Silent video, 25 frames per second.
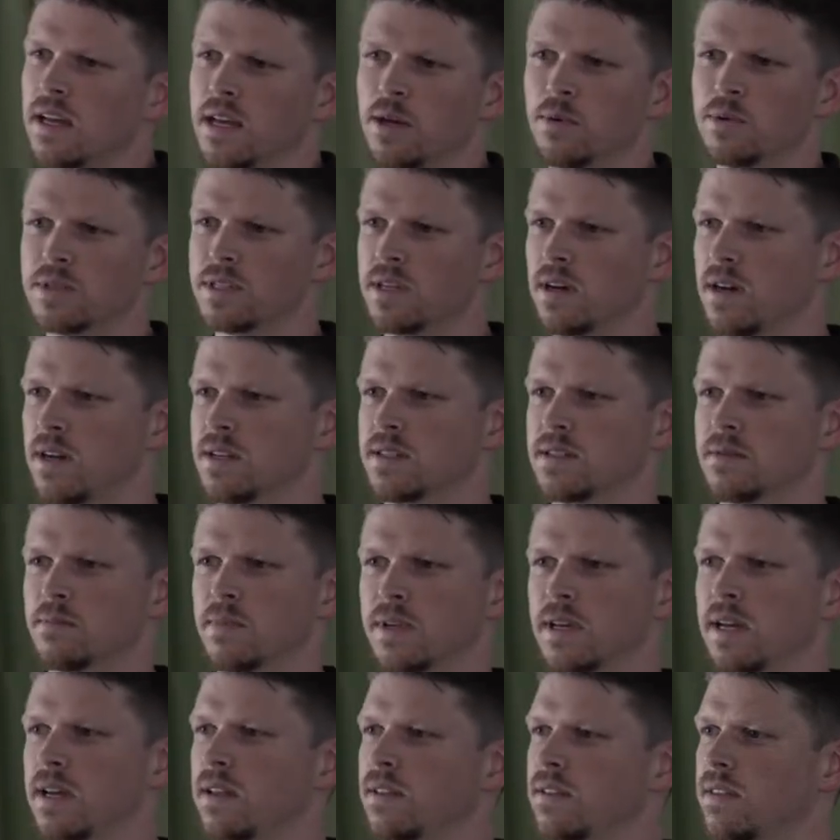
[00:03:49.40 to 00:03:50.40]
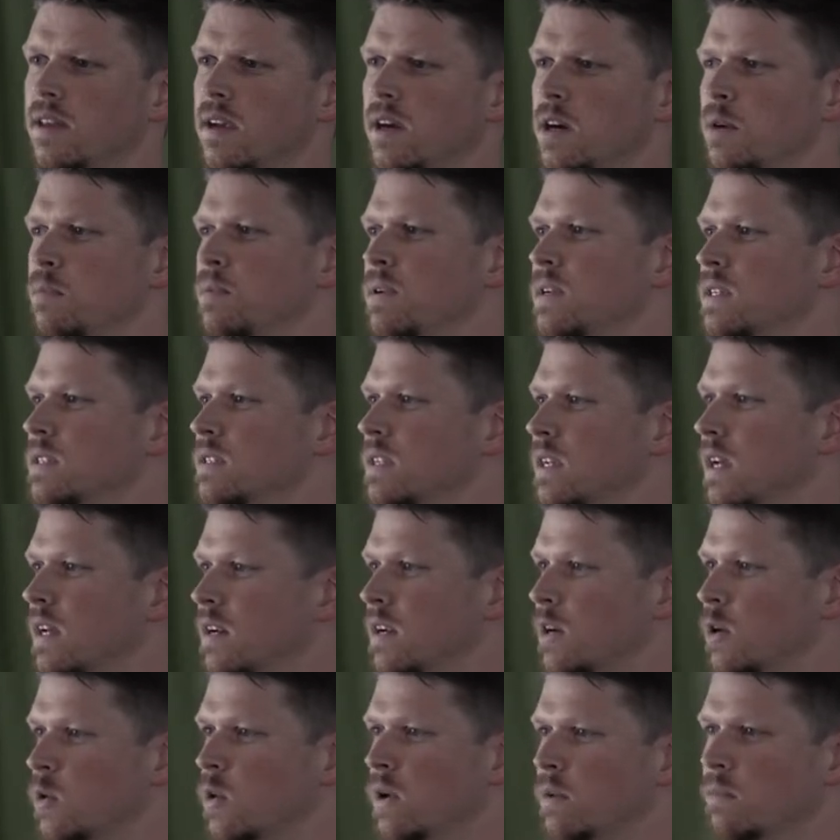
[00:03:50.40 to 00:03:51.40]
It was awesome. They had therapists, they
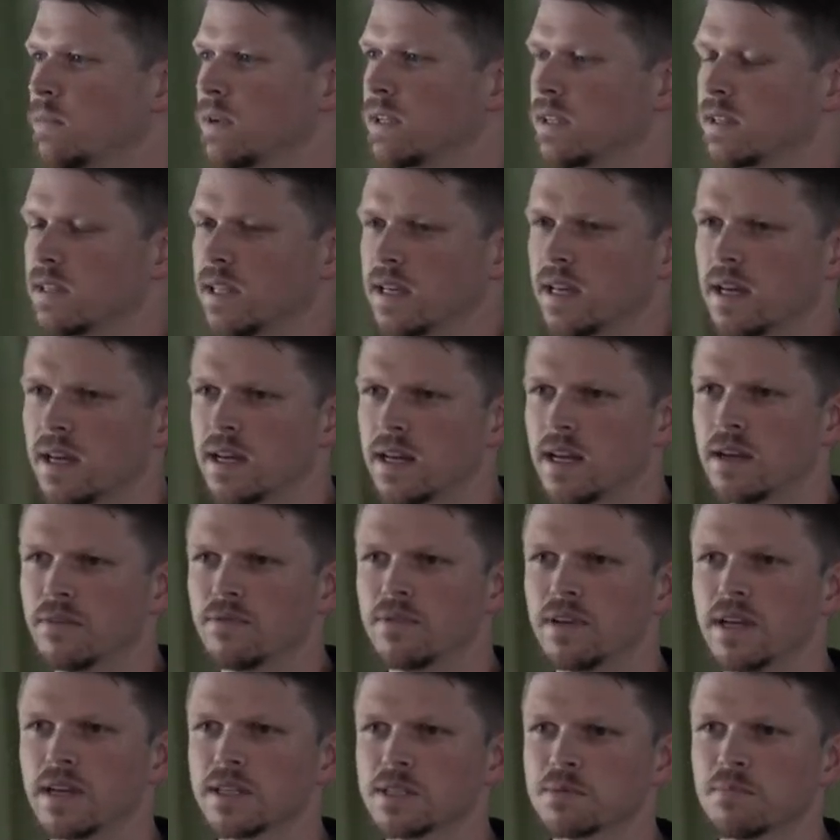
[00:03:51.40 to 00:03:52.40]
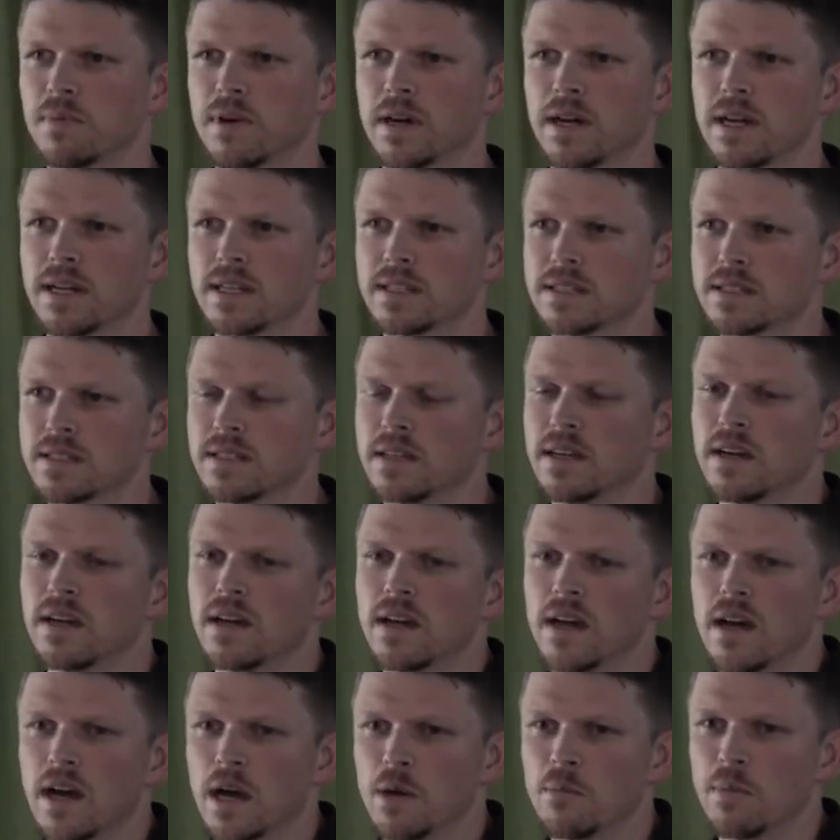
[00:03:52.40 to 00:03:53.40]
had equipment, they had FES bikes.
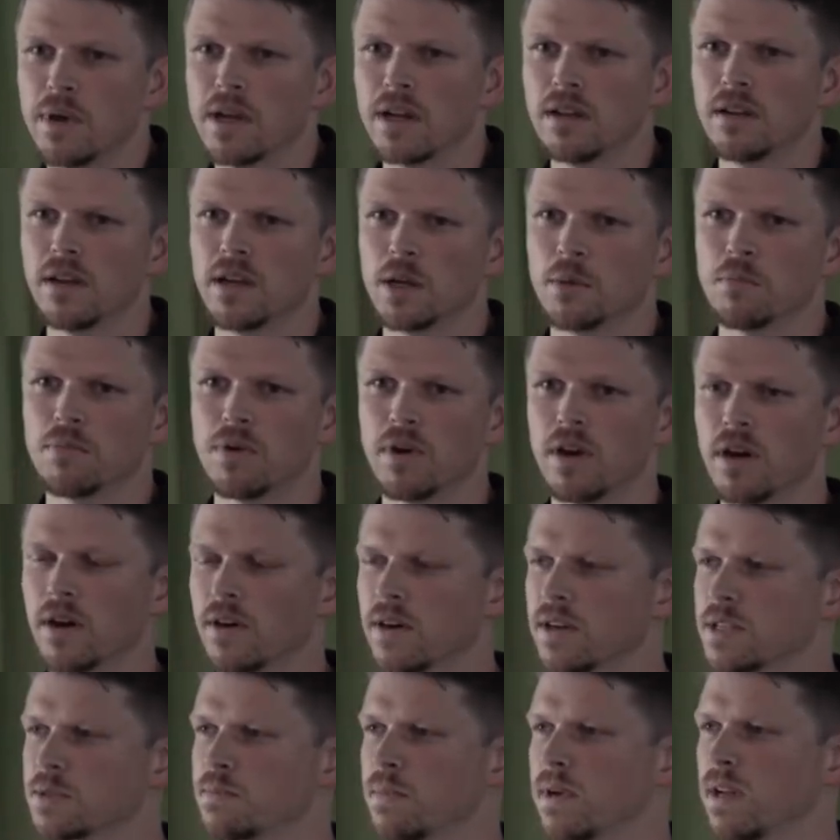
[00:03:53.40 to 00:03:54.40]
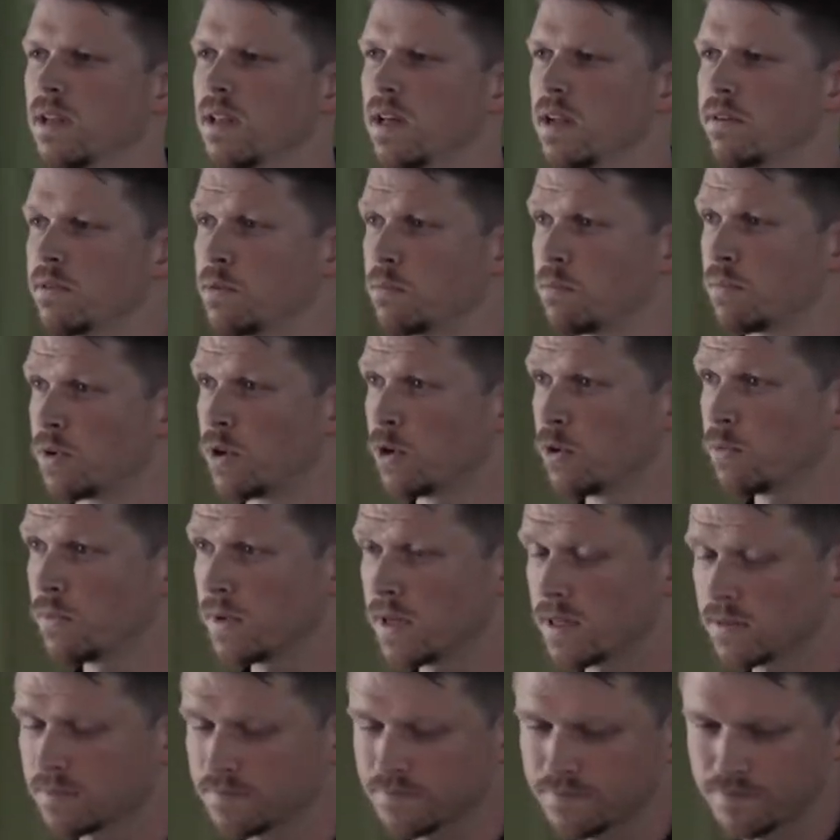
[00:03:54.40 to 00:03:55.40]
I made a lot of progress, made a lot of
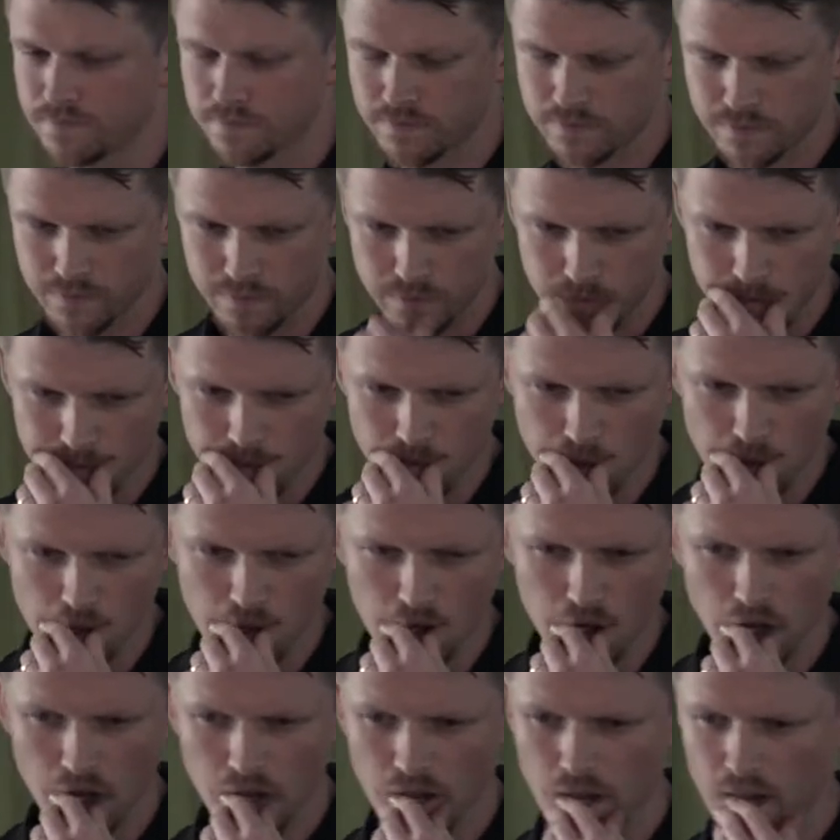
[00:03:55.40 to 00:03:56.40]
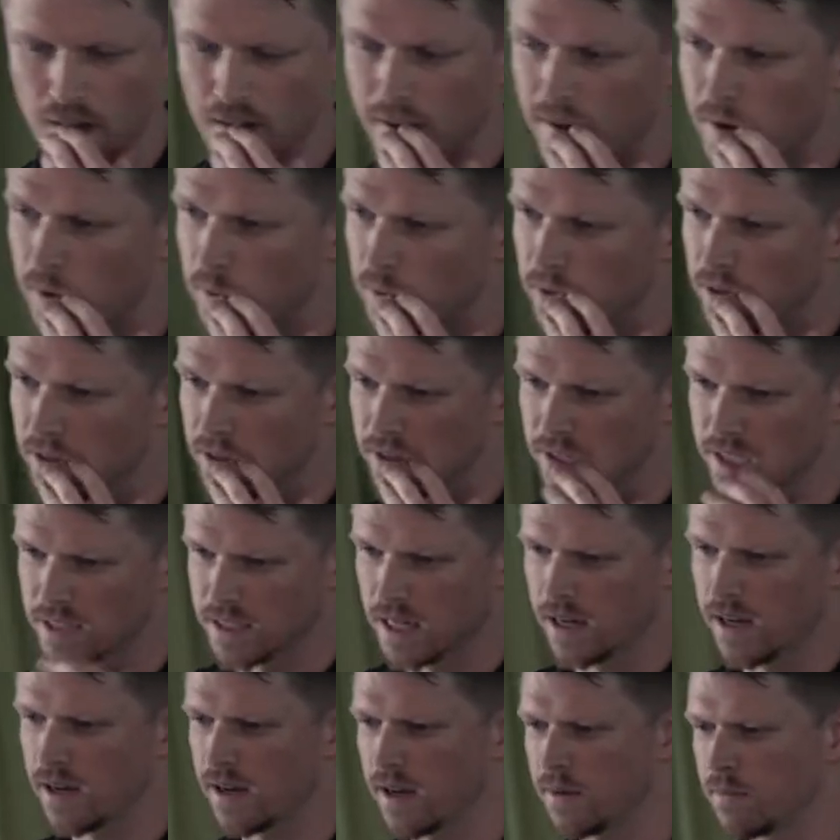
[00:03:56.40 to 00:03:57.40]
improvement, had a really good
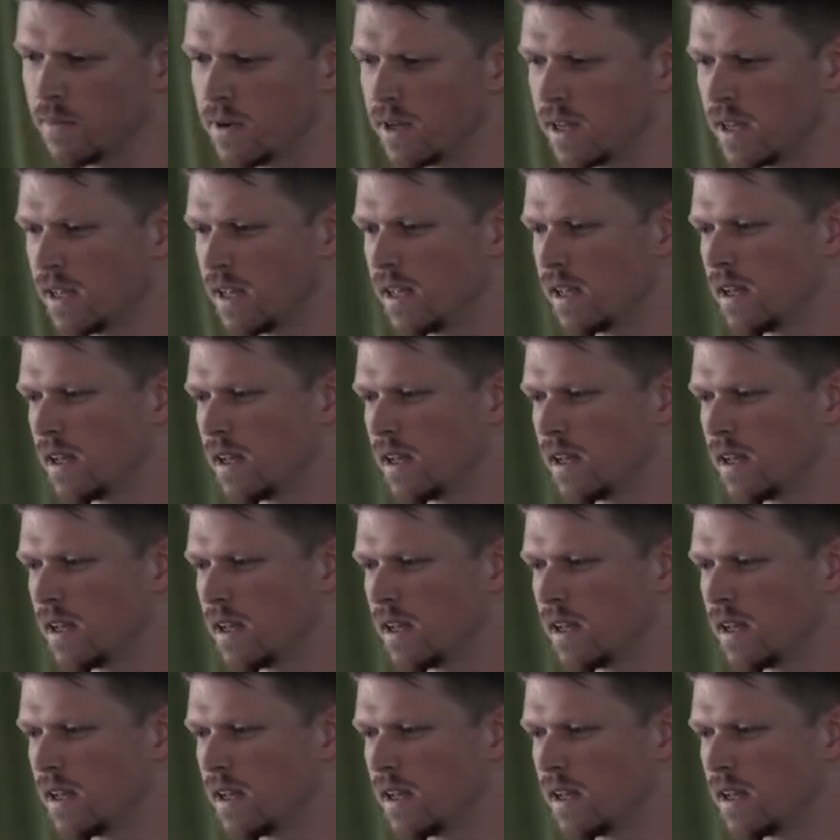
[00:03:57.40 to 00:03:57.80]
time.